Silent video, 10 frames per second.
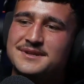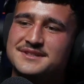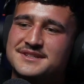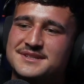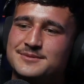as
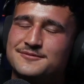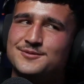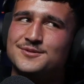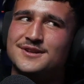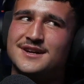I said
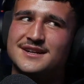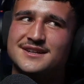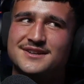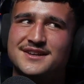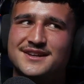before, like
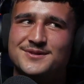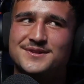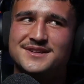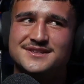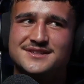you get all
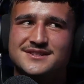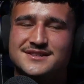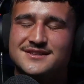these.